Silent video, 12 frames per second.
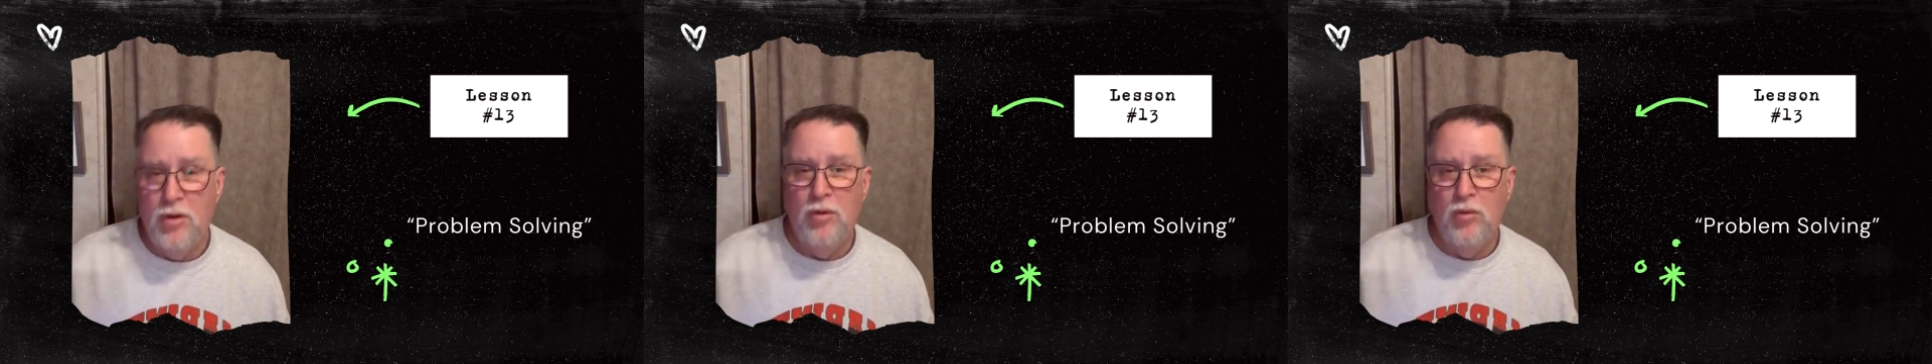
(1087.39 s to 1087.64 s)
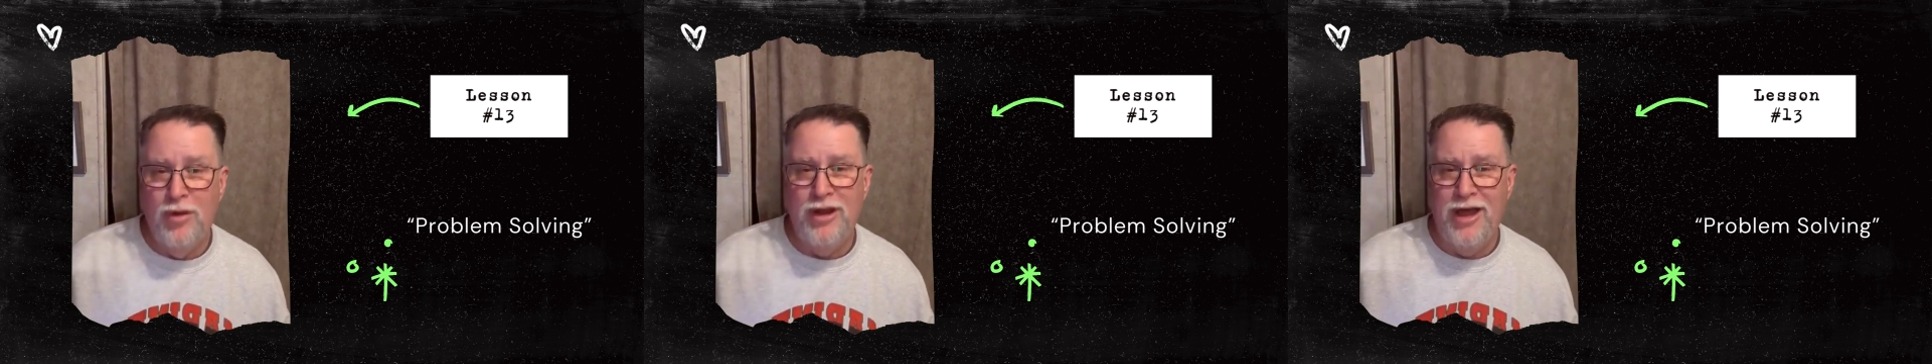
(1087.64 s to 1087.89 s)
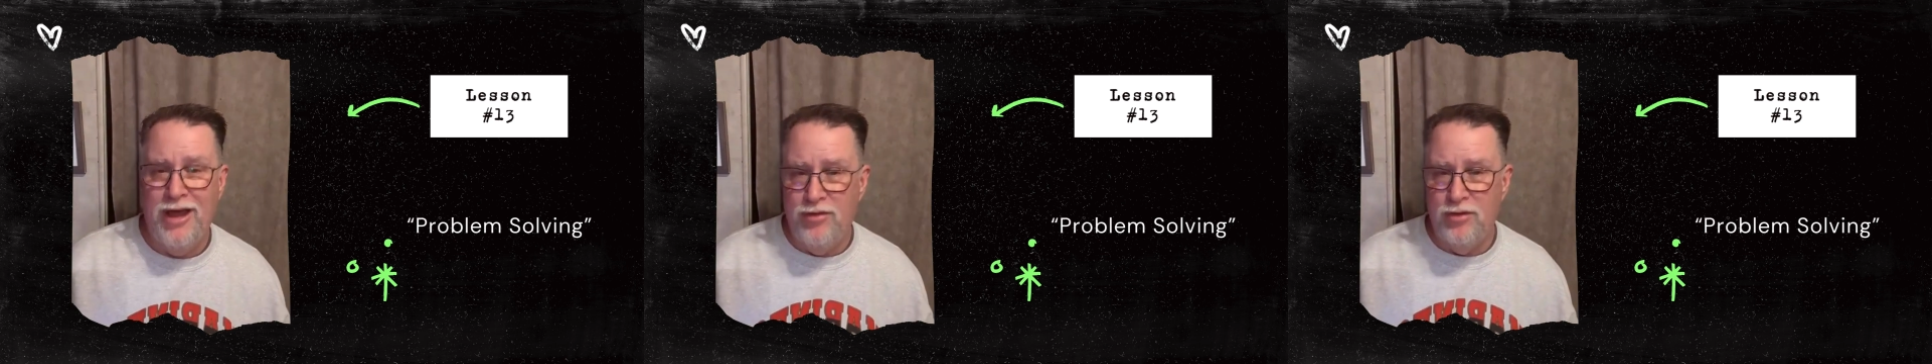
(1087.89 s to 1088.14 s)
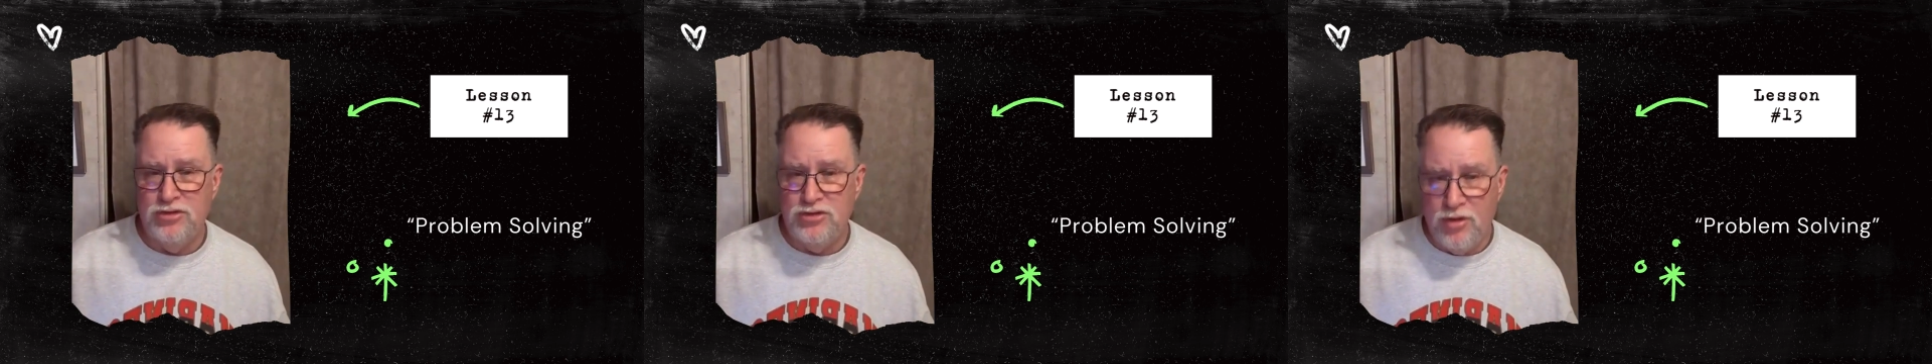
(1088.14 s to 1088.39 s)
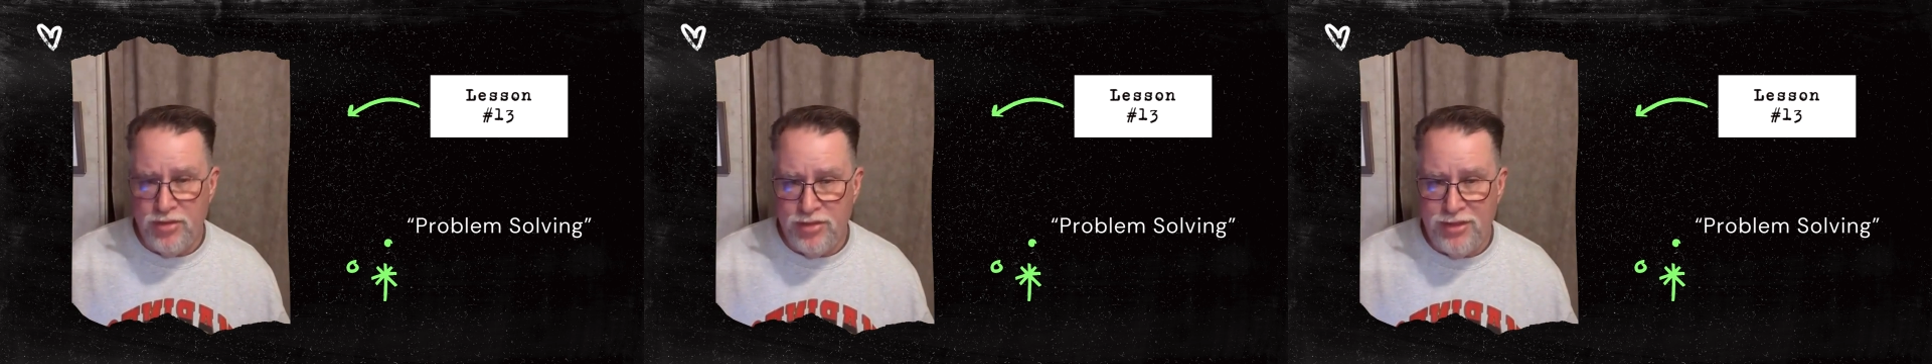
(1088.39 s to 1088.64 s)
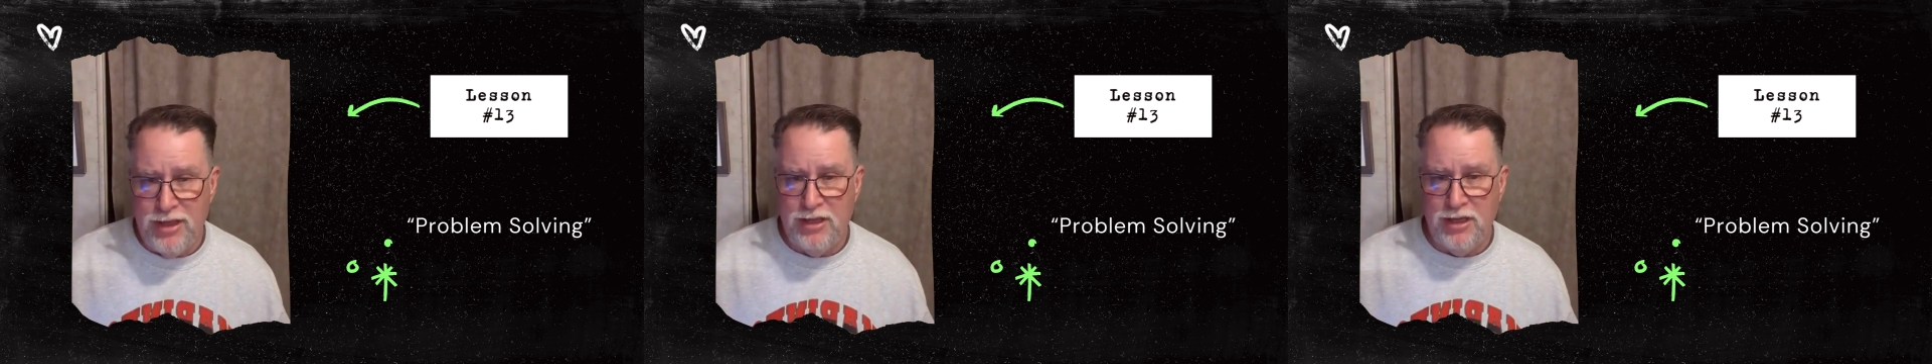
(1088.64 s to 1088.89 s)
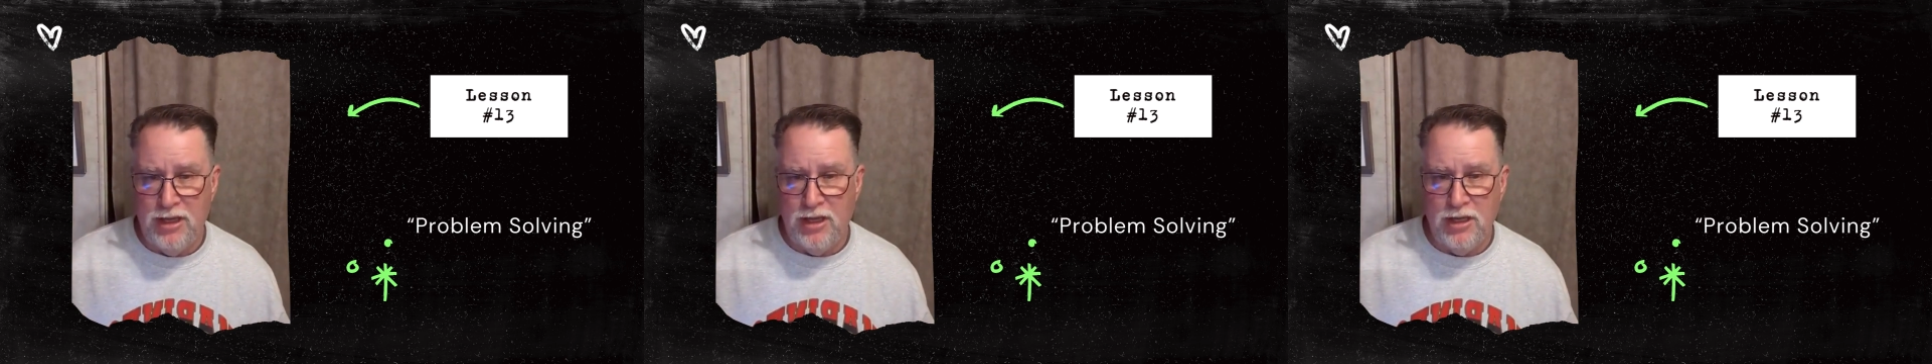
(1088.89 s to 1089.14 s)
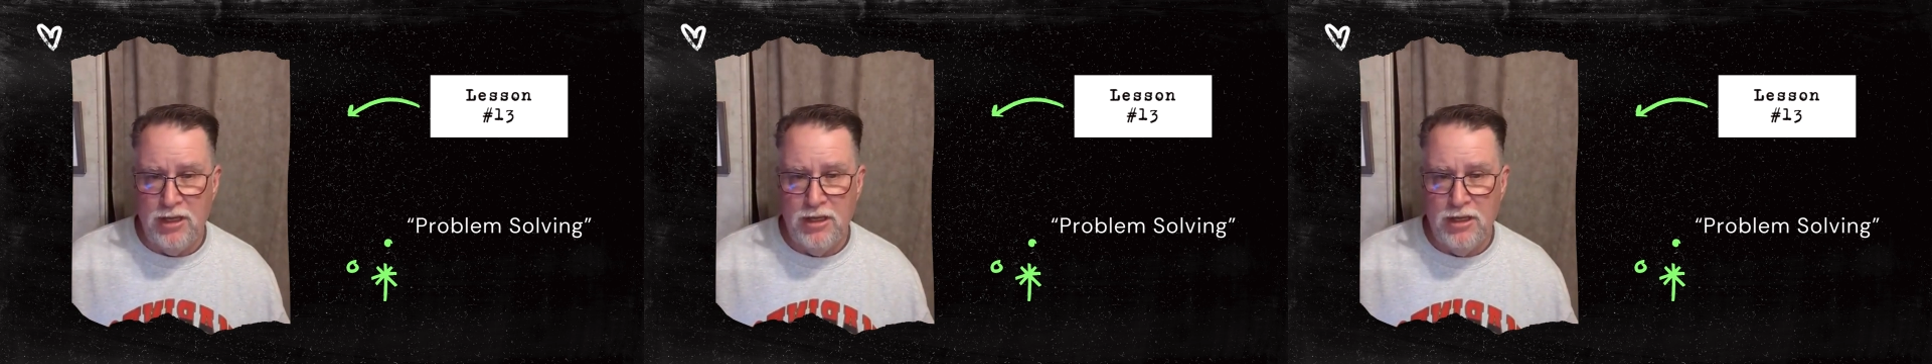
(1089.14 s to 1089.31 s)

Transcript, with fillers: what others are thinking.